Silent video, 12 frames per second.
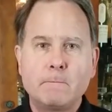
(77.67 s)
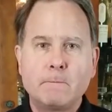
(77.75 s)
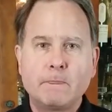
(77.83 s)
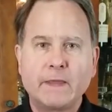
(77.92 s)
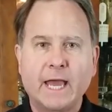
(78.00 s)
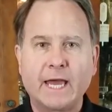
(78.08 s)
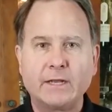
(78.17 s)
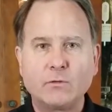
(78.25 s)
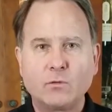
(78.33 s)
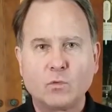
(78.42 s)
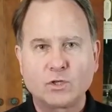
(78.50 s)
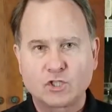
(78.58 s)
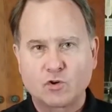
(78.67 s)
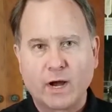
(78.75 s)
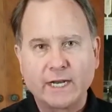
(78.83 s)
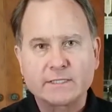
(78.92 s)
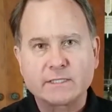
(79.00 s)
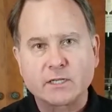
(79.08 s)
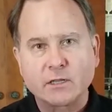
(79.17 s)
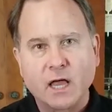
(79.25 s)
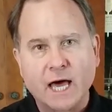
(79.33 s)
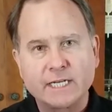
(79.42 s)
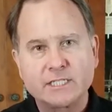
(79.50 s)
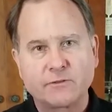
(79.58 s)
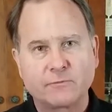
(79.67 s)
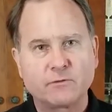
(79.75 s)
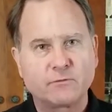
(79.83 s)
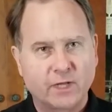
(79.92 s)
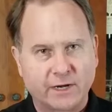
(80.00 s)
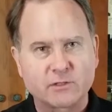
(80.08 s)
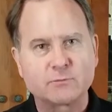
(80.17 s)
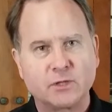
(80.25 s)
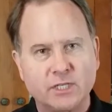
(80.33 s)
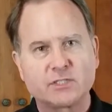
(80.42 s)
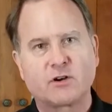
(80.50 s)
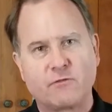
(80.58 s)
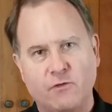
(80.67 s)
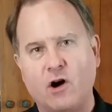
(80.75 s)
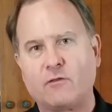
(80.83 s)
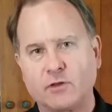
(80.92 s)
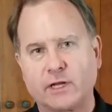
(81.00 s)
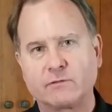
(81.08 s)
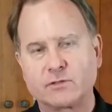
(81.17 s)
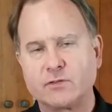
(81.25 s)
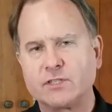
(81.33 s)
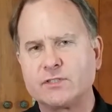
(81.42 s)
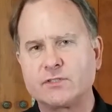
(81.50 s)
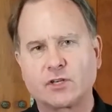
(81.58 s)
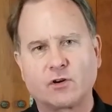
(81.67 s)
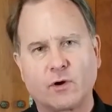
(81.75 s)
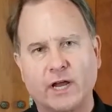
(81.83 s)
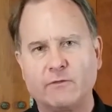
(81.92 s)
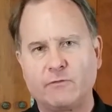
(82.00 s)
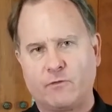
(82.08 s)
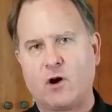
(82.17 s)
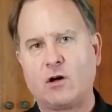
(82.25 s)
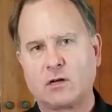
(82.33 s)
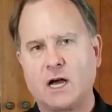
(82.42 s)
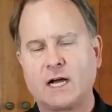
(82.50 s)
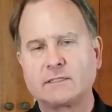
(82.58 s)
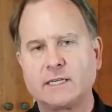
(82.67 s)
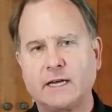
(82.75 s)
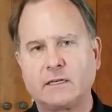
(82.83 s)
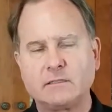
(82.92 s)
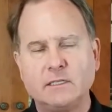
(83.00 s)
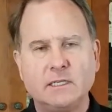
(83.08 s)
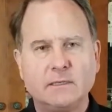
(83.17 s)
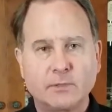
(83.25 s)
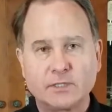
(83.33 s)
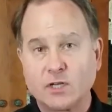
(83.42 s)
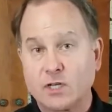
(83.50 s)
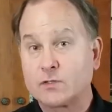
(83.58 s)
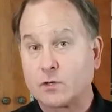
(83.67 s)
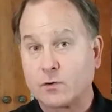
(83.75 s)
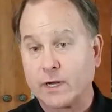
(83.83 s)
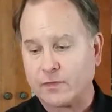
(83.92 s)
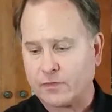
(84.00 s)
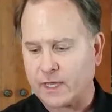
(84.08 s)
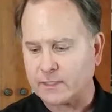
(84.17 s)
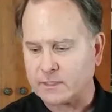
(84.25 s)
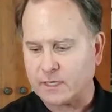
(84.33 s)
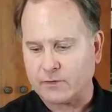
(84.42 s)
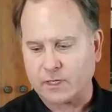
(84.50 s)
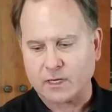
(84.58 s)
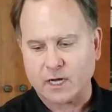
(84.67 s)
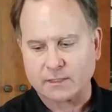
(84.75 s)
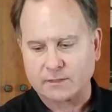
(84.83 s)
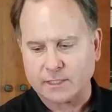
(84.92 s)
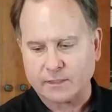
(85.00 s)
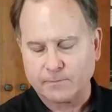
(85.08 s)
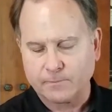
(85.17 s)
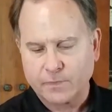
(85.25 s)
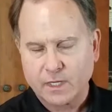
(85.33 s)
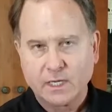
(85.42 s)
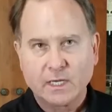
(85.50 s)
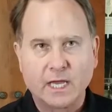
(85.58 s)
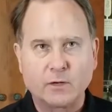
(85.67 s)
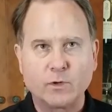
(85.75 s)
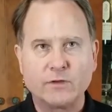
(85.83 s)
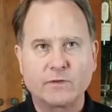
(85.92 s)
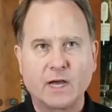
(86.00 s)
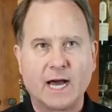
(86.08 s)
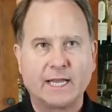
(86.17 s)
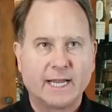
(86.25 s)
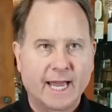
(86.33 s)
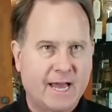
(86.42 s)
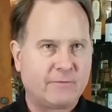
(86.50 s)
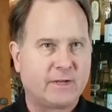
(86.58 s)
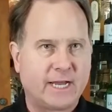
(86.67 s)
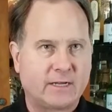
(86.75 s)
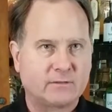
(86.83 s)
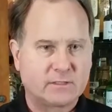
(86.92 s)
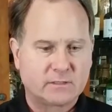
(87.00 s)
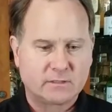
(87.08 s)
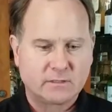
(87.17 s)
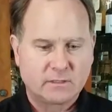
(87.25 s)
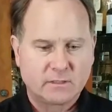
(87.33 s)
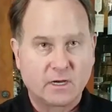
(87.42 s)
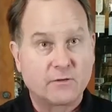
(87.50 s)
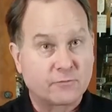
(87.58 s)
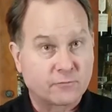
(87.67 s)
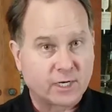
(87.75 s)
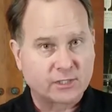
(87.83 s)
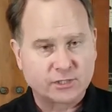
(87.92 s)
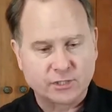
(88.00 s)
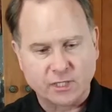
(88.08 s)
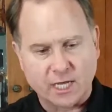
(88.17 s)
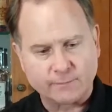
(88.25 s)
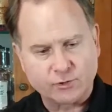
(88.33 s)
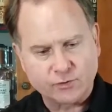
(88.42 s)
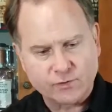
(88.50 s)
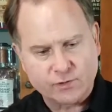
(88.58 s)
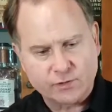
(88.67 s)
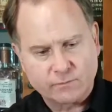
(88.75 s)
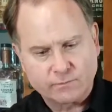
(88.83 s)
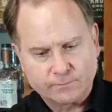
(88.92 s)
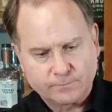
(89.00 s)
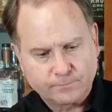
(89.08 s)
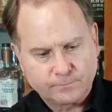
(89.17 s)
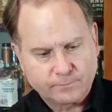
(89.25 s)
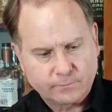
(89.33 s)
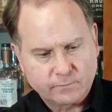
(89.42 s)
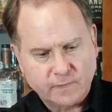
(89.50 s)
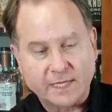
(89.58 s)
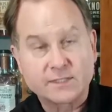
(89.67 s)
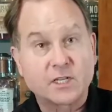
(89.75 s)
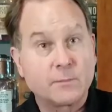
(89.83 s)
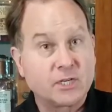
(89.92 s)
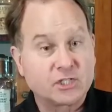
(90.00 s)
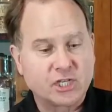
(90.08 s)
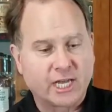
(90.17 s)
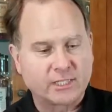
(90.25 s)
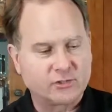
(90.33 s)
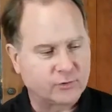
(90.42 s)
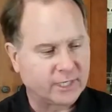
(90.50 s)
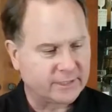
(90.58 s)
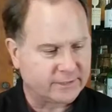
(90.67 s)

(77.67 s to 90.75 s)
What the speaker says: And what's great is it's a lot of different flavors, but these are fall flavors. So this is a great fall cocktail, but it's also a great Thanksgiving cocktail. And we've got half an ounce of fresh lime juice, and it's gonna be a shake and drink.